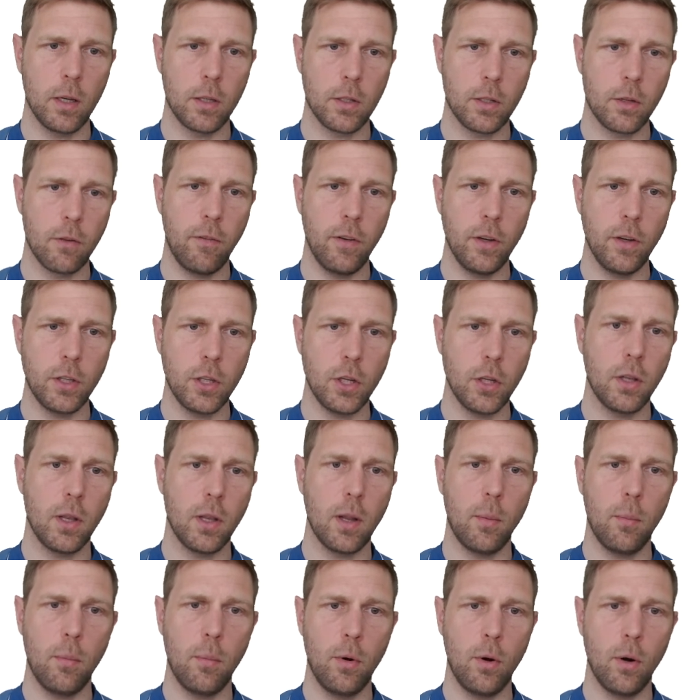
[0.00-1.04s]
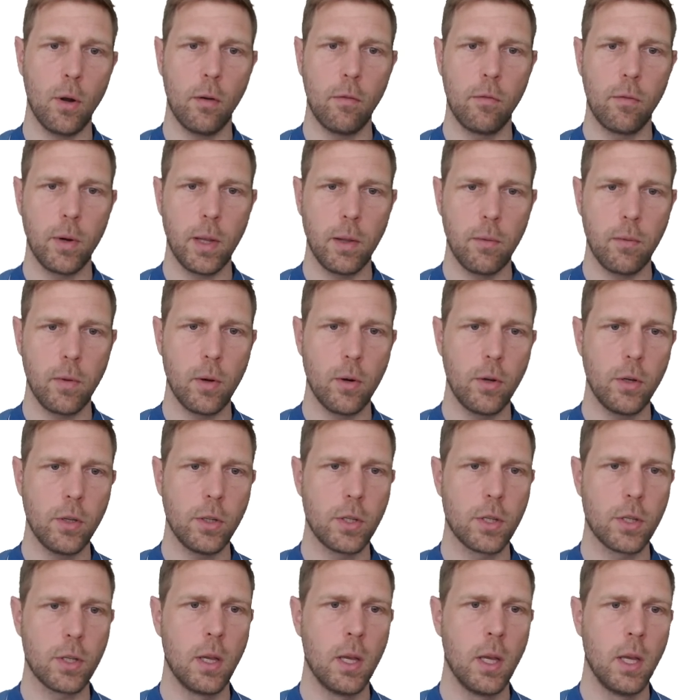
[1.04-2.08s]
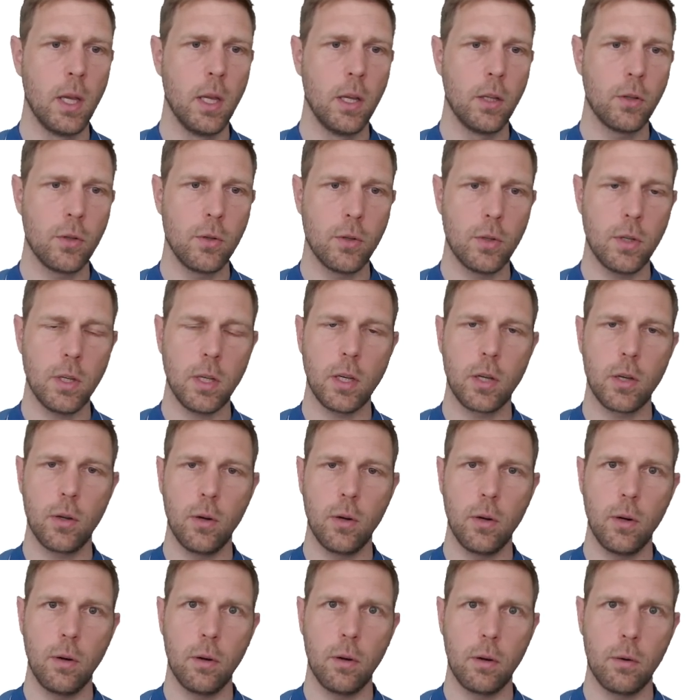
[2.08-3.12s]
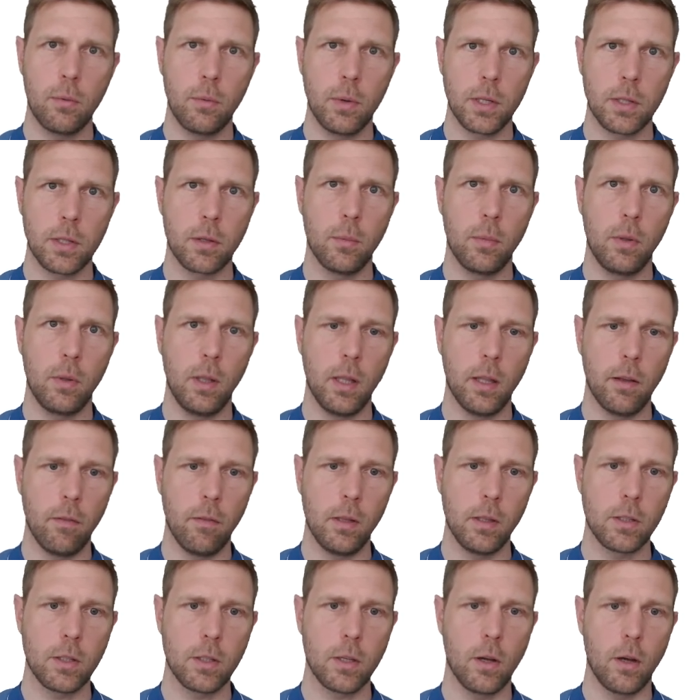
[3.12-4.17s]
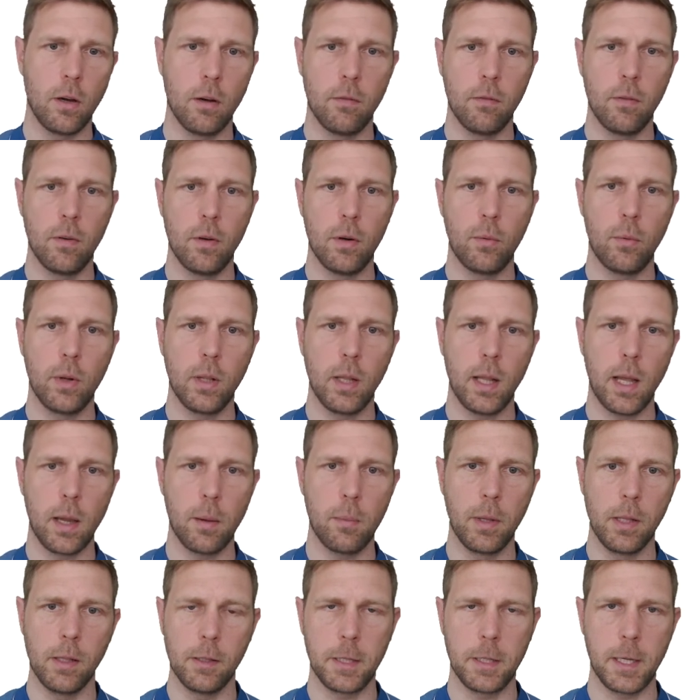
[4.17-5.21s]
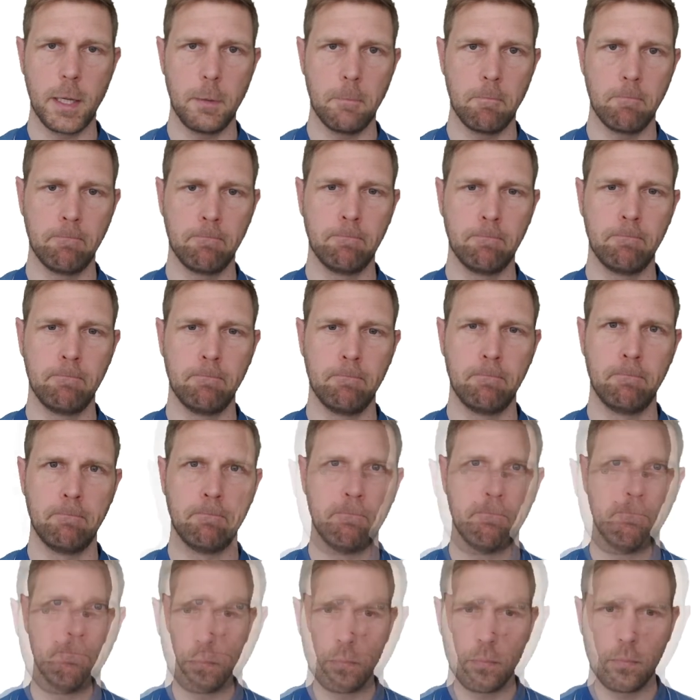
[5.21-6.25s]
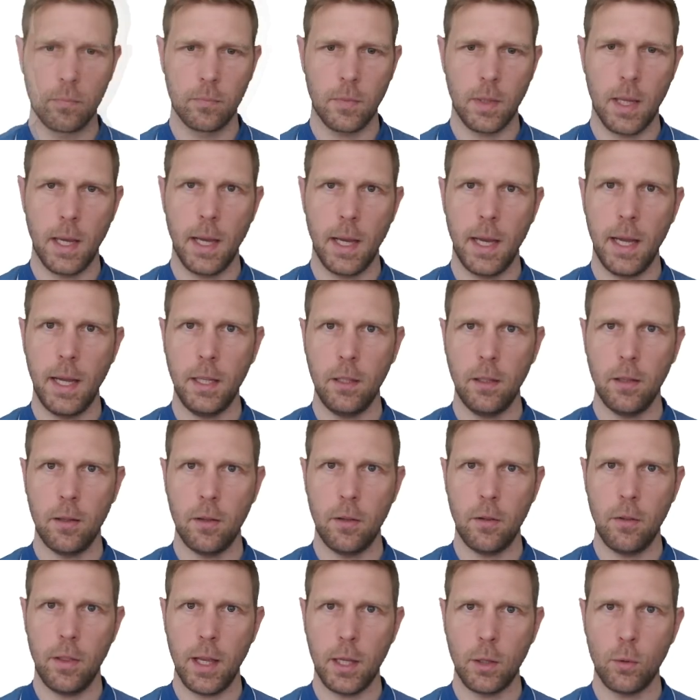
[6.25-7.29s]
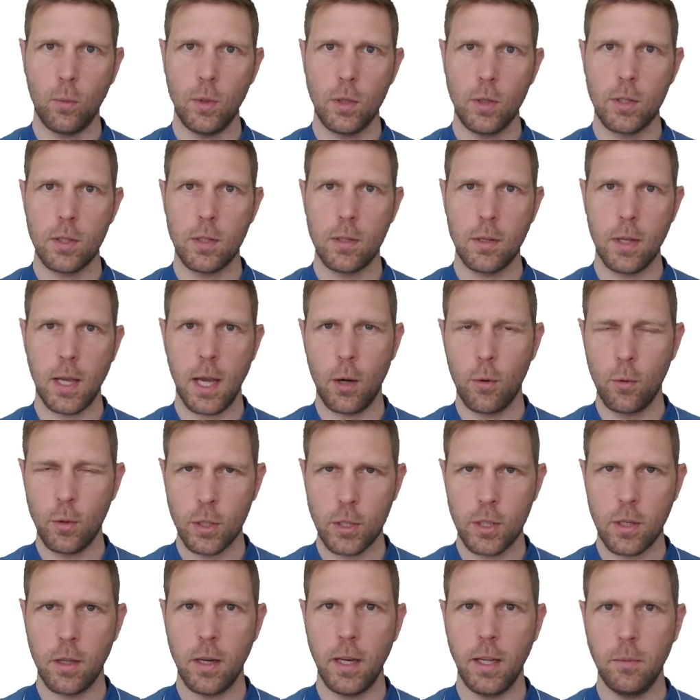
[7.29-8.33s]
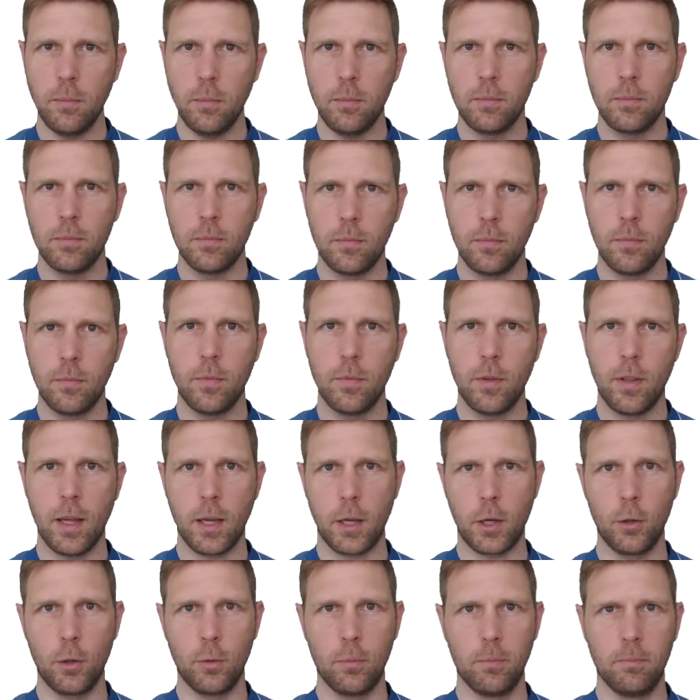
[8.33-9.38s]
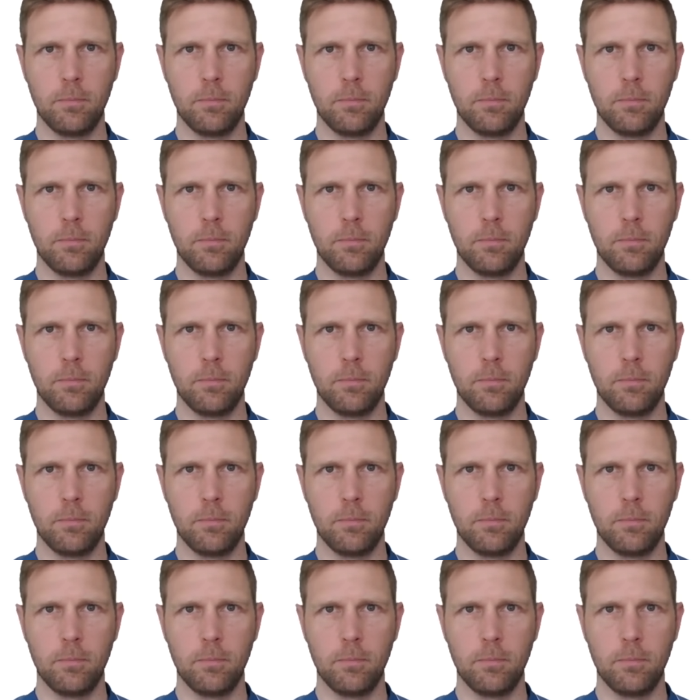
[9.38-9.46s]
a sufficient number of reviewers to secure reasonable levels of reliability. And that was our study. Thank you.